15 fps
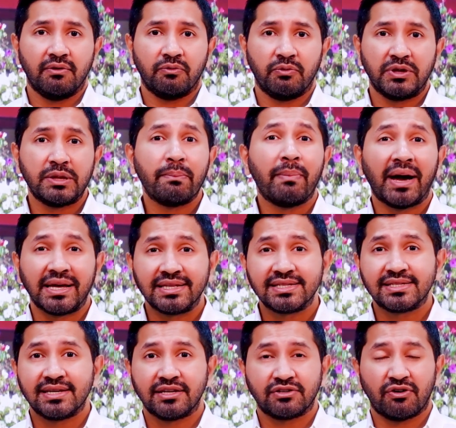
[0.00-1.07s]
with a
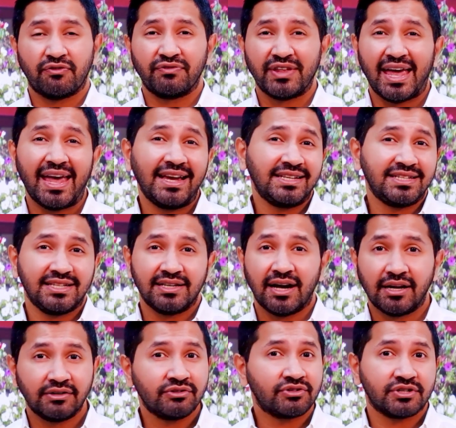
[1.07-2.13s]
mindset of the
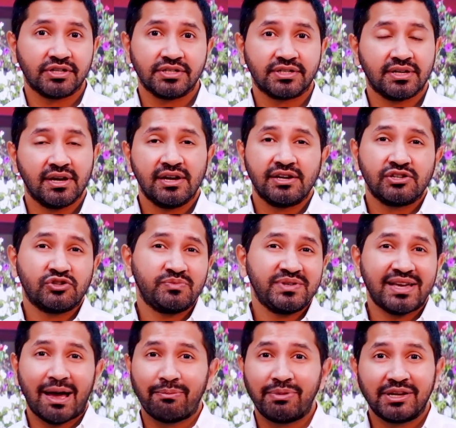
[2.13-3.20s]
1800s to
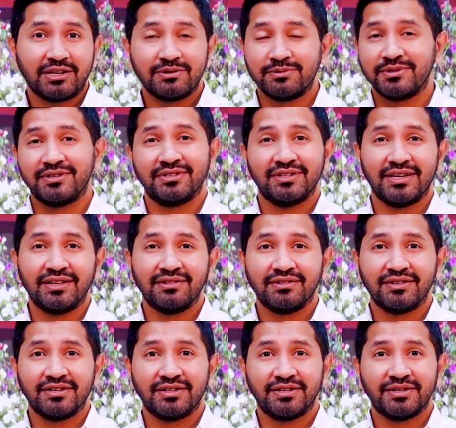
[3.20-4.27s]
be applicable in
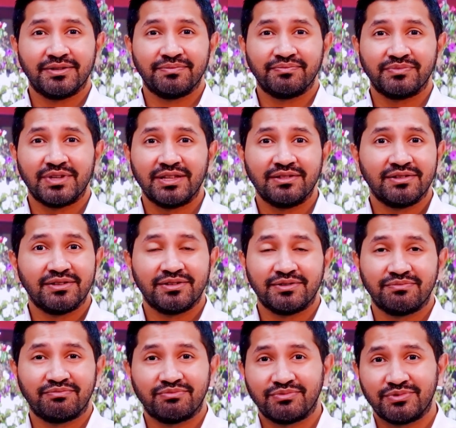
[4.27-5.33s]

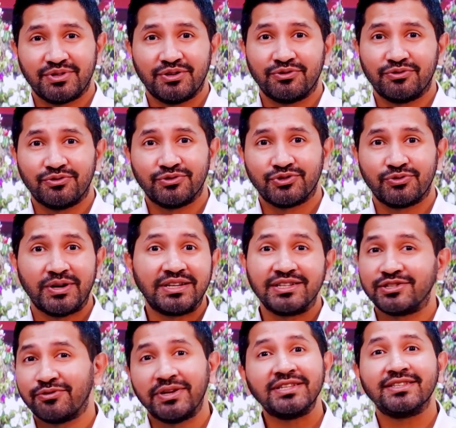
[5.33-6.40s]
the
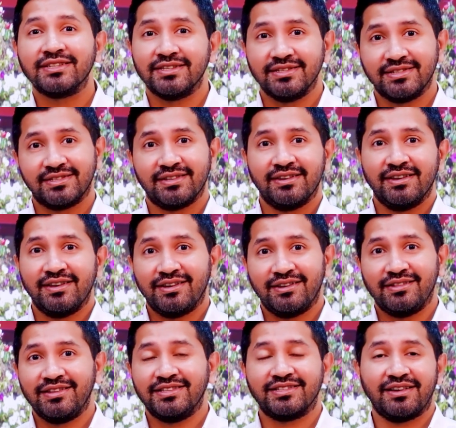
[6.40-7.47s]
2020s.
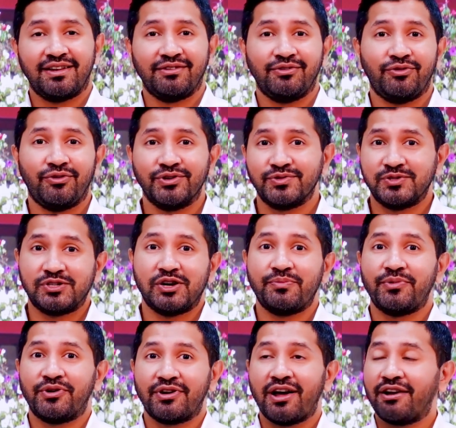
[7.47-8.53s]
These are laws which are
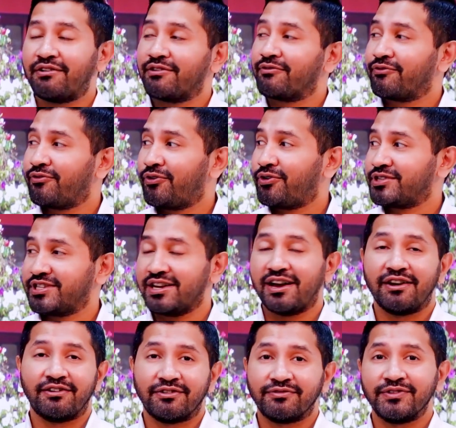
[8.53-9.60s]
about 140,
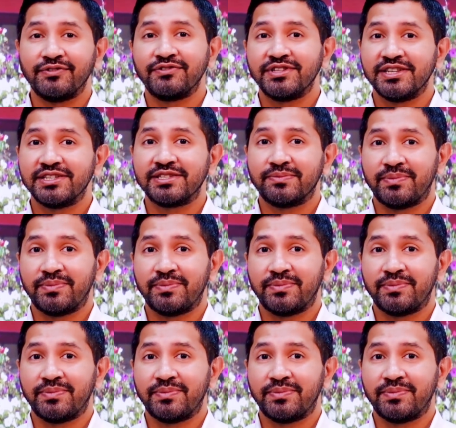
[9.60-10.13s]
150 years